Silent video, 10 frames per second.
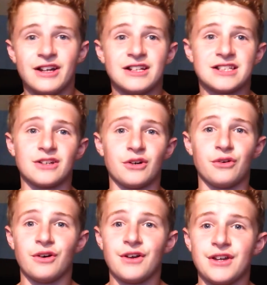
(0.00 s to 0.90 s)

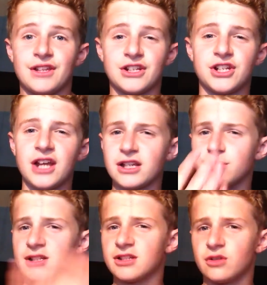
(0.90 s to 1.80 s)
So, like, she asked
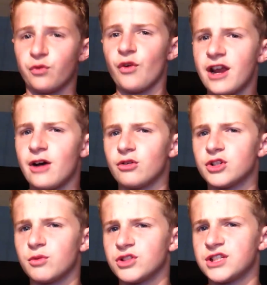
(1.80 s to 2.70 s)
my sister's friend how old
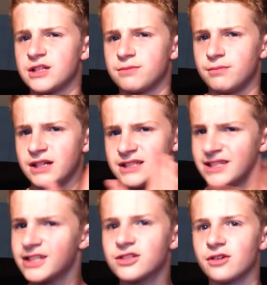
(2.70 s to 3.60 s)
she was. She asked my
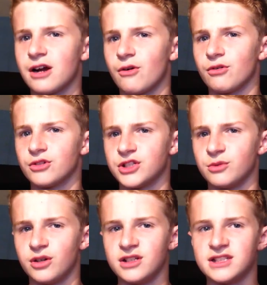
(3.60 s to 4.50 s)
sister how old she
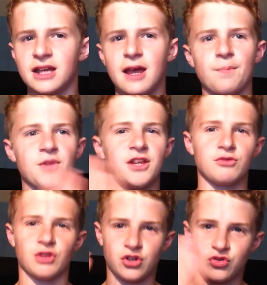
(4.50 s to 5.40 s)
was, and he
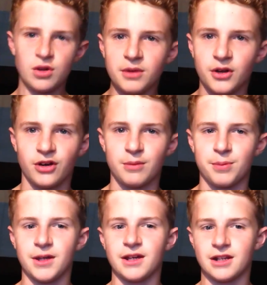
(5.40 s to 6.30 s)
was extremely
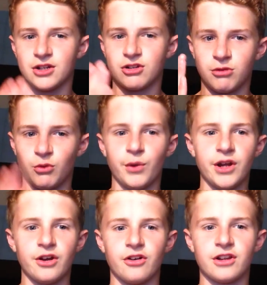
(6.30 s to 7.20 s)
creepy and extremely
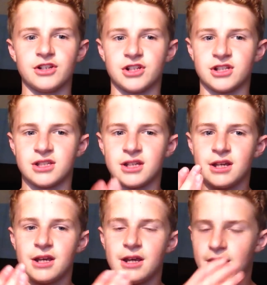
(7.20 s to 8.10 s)
weird and just,
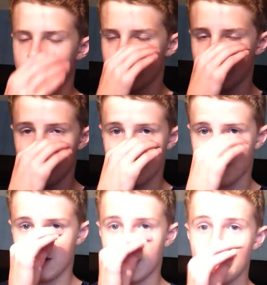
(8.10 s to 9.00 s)
I don't
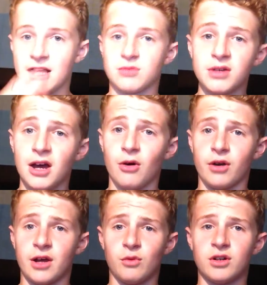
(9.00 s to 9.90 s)
know. And then he asked me how old
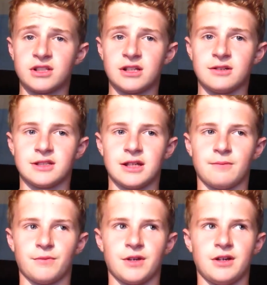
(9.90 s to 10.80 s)
I was, and I was like,
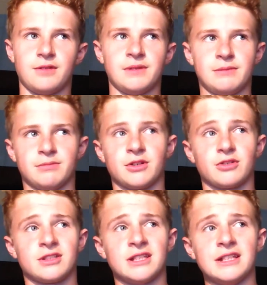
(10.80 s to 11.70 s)
I'm
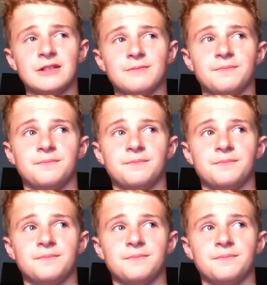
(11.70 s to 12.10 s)
13.